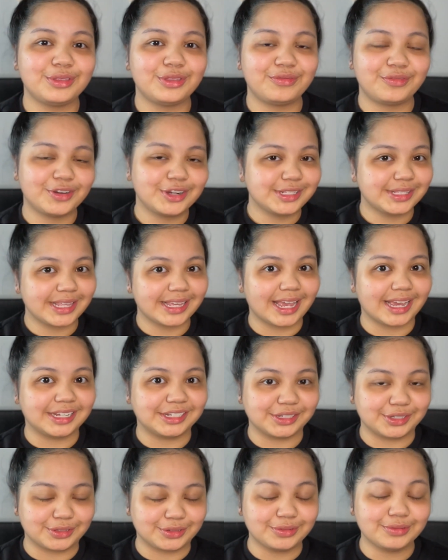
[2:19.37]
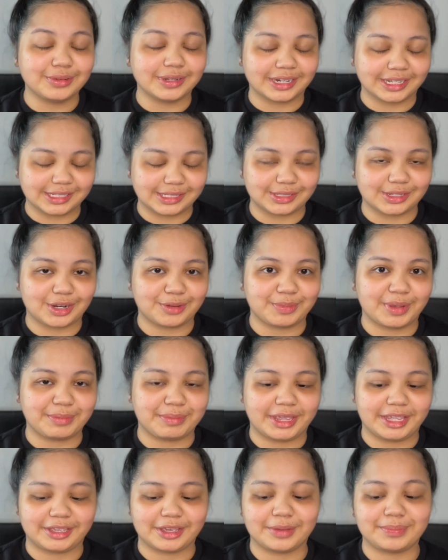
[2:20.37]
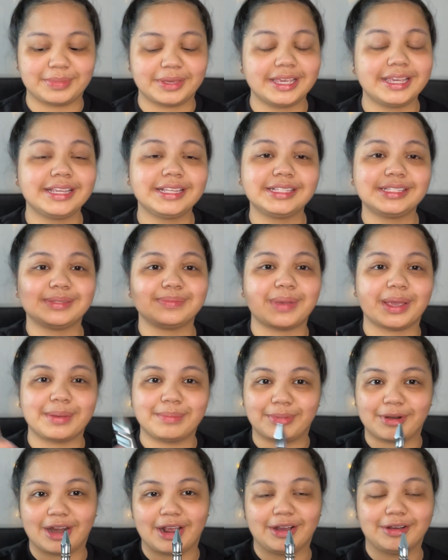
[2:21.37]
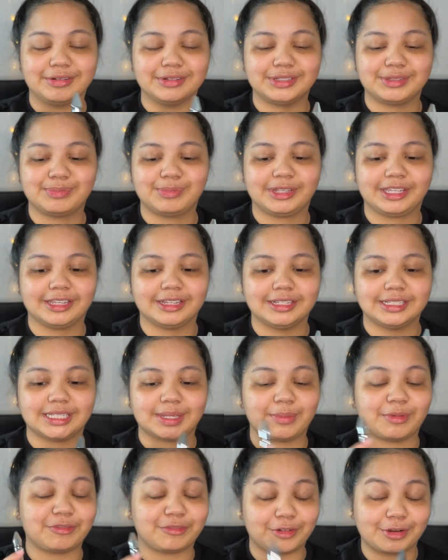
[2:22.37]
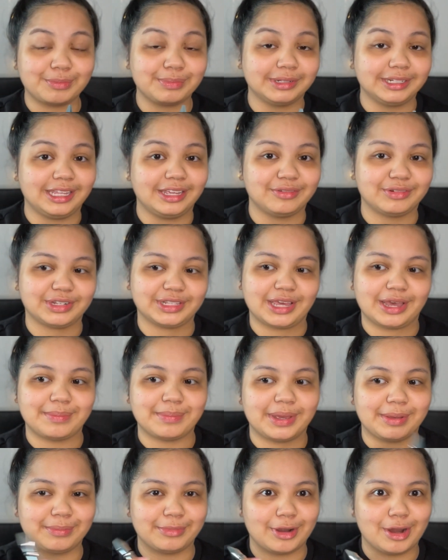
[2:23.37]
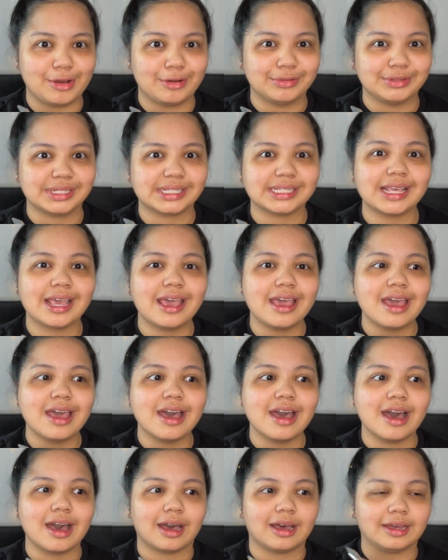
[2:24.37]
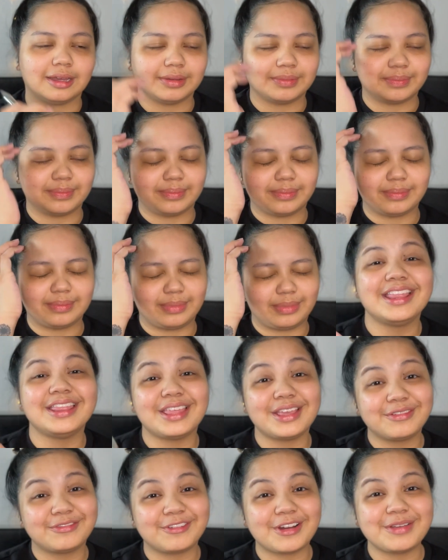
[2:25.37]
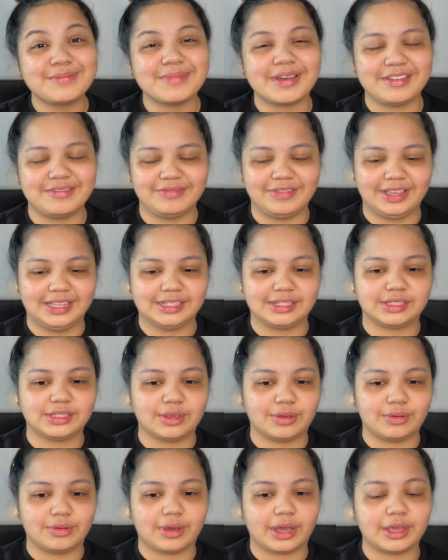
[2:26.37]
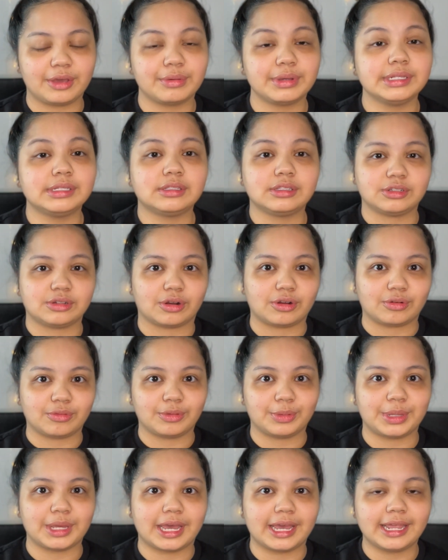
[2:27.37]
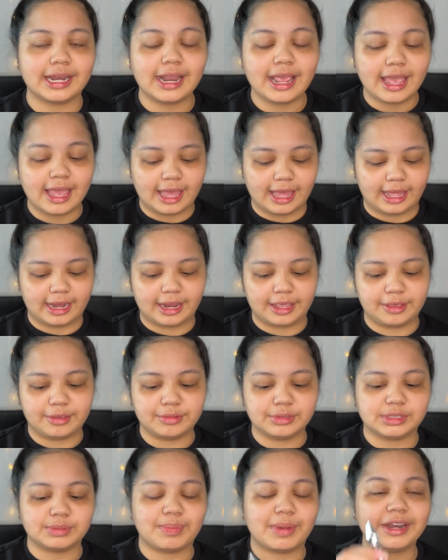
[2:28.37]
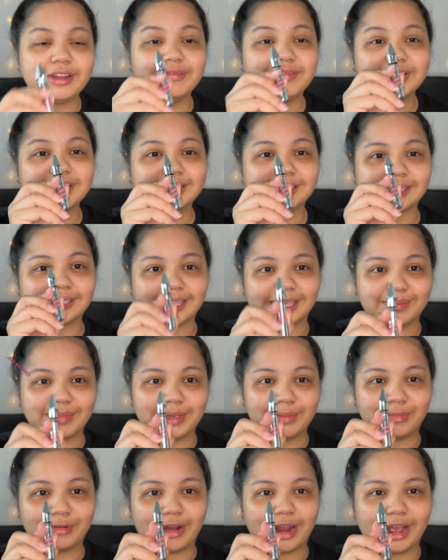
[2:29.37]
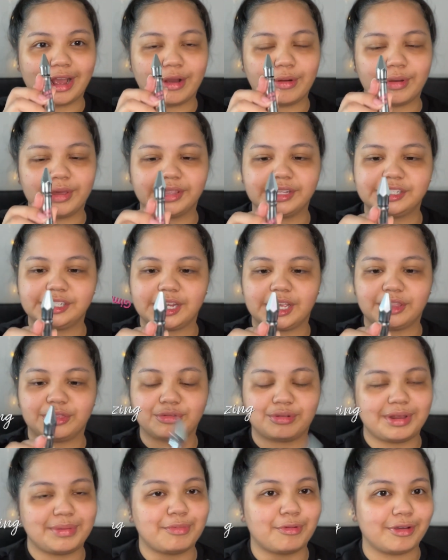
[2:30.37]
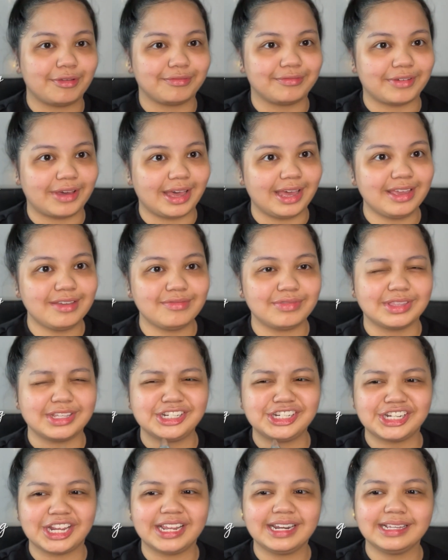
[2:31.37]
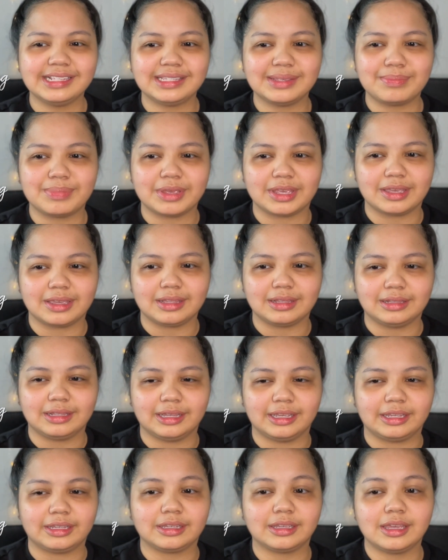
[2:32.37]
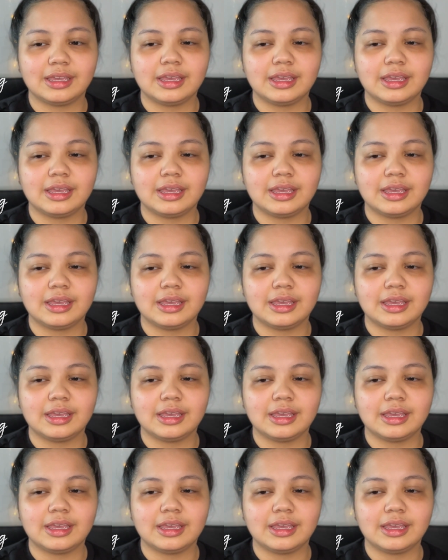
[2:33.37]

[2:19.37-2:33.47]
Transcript: the first thing I do when I start my makeup is my brows, because I'm a firm believer that my brows they frame my face, so I always start with that. And I use Benefit's Gimme Brow in the shade 3.5. The shade is a bit like